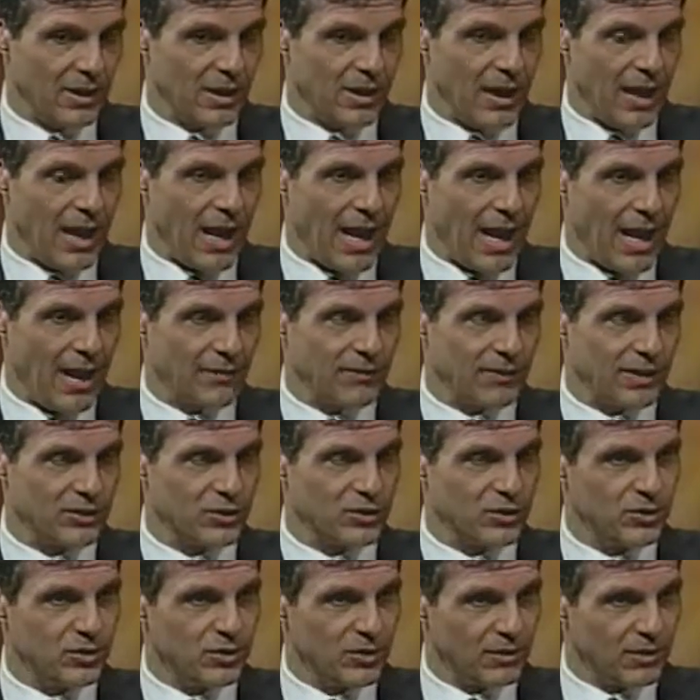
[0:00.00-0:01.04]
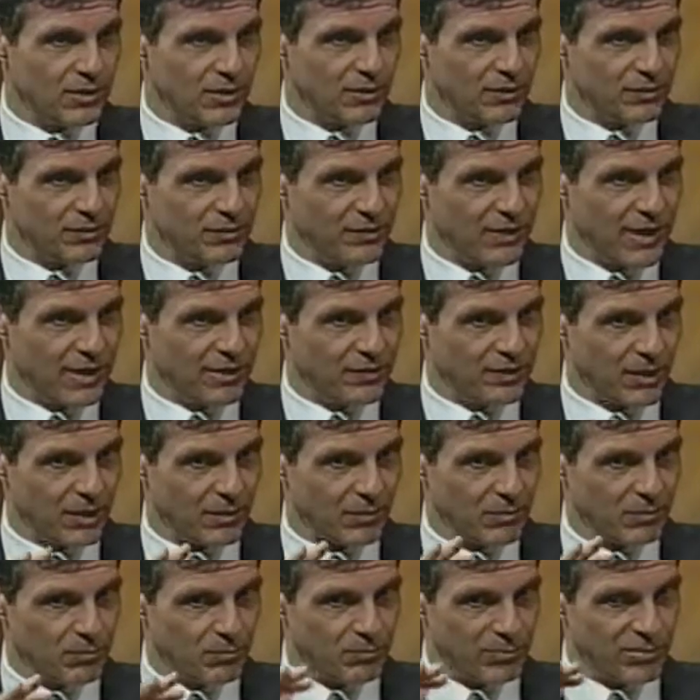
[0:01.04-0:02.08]
have as good an effect
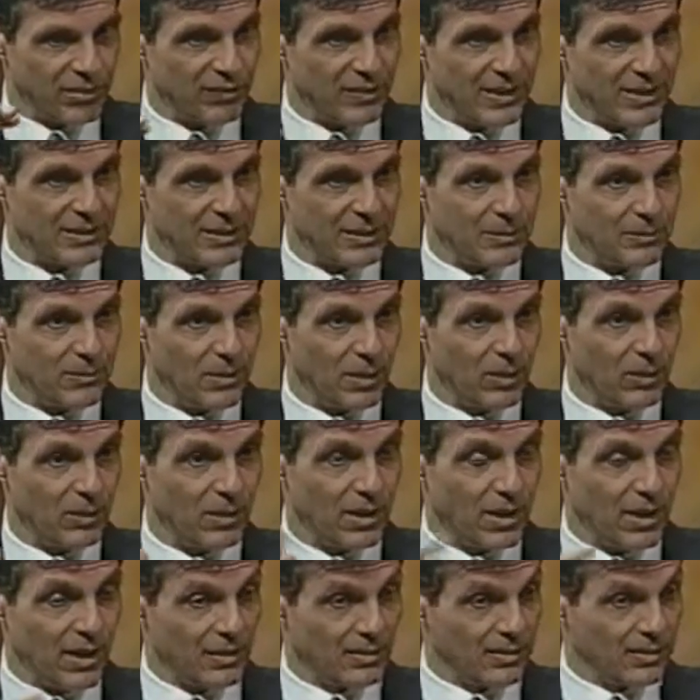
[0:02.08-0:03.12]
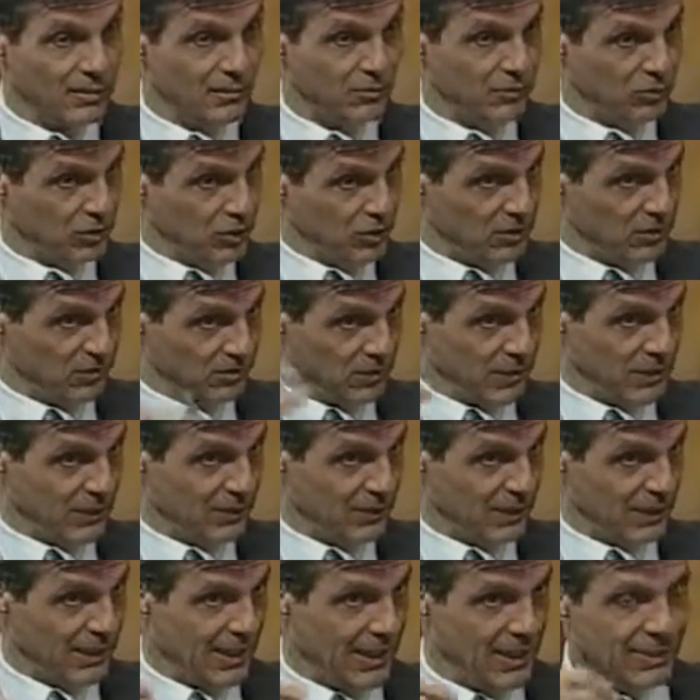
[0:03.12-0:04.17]
on preventing bone loss as just
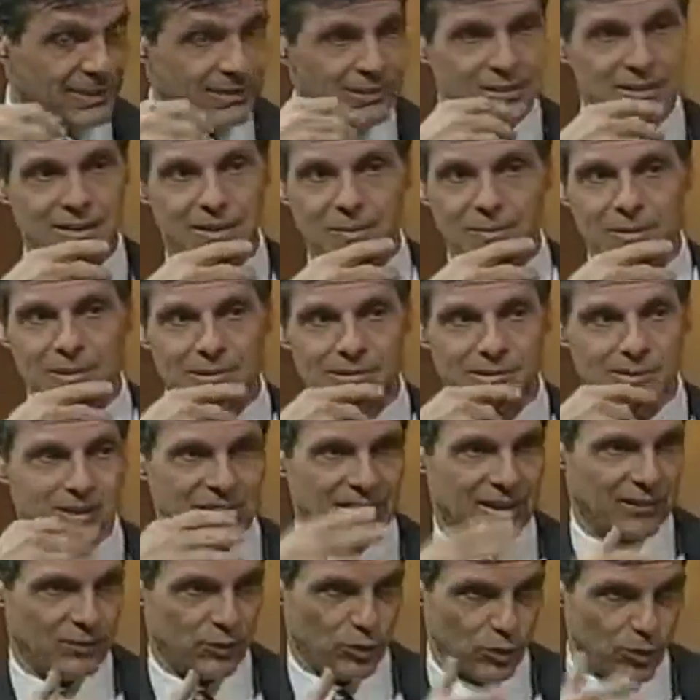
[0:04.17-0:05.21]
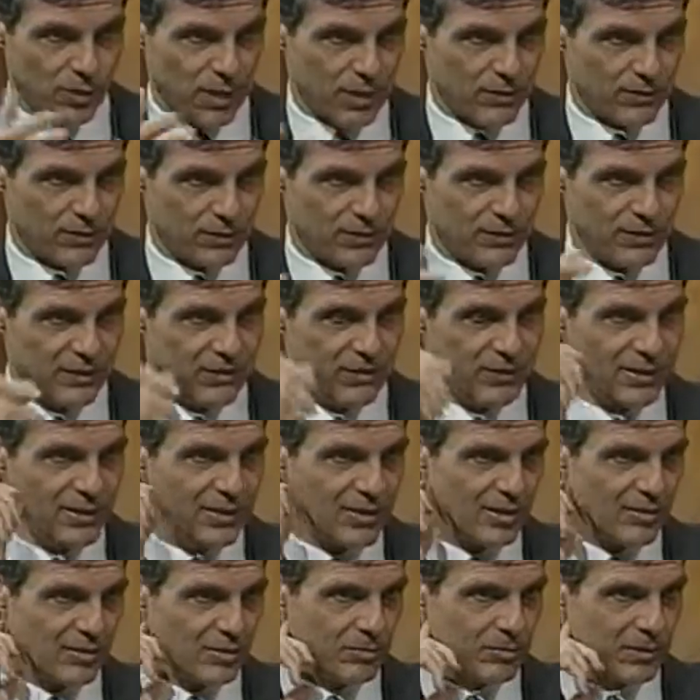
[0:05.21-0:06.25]
giving calcium at, say, 12 or
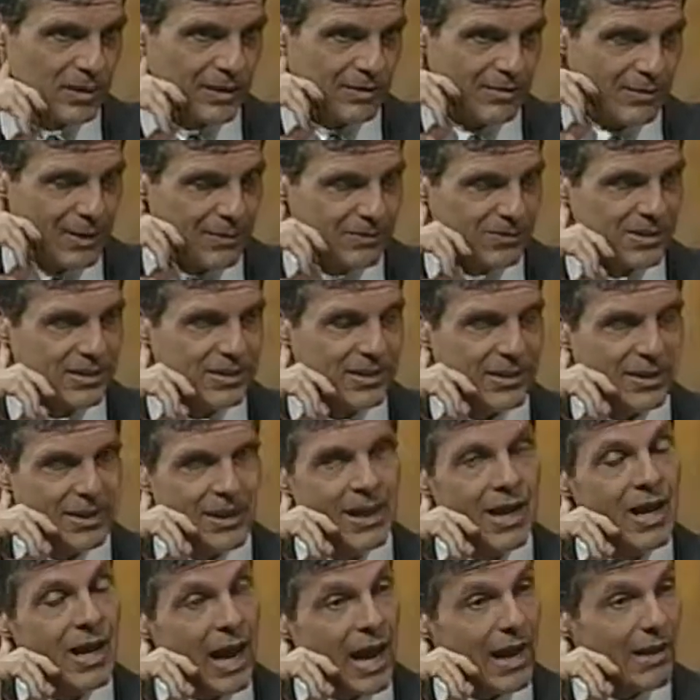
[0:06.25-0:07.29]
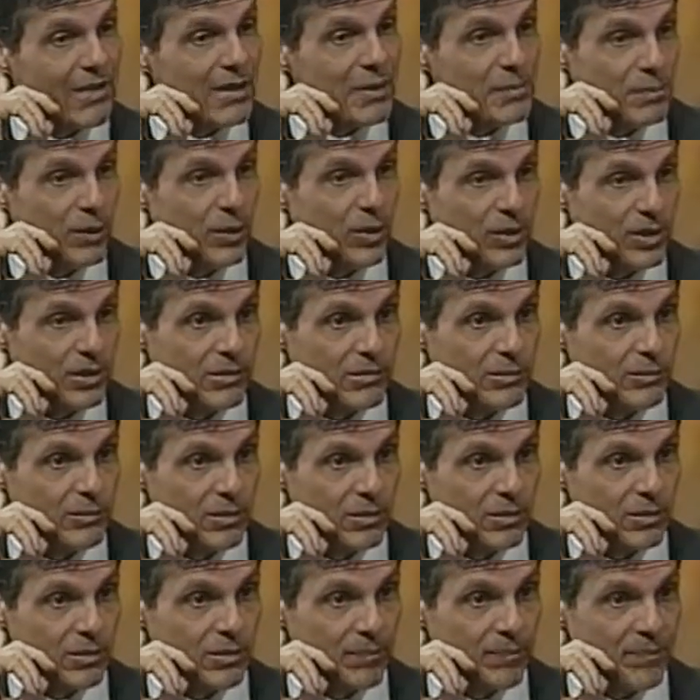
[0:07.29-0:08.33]
1,500 milligrams a day. I think both are
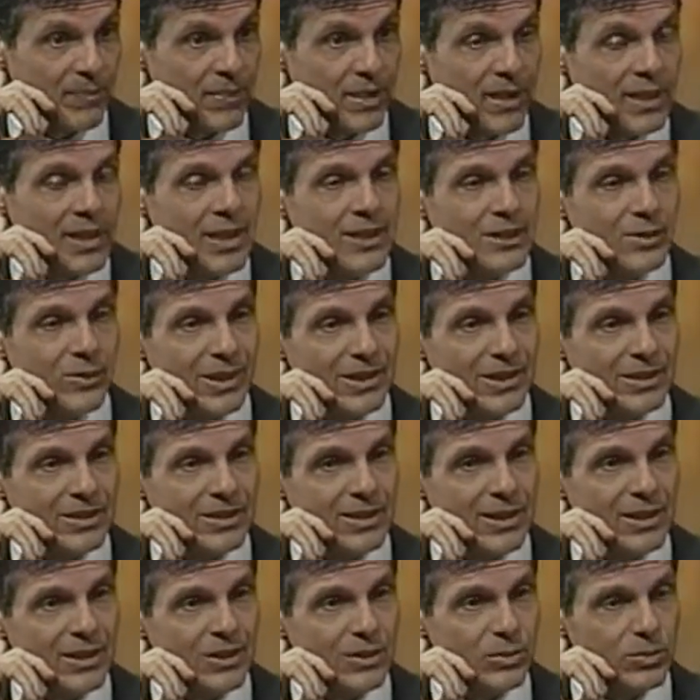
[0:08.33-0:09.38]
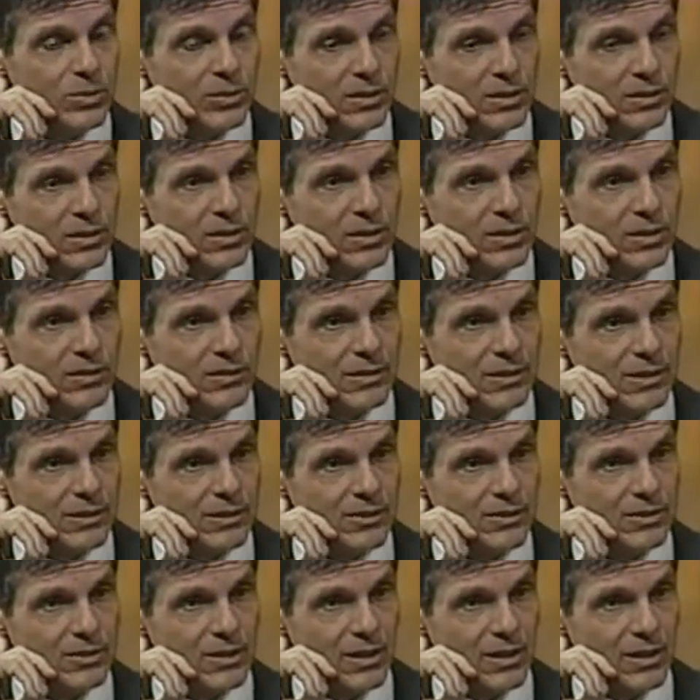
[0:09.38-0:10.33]
important. So I tend to encourage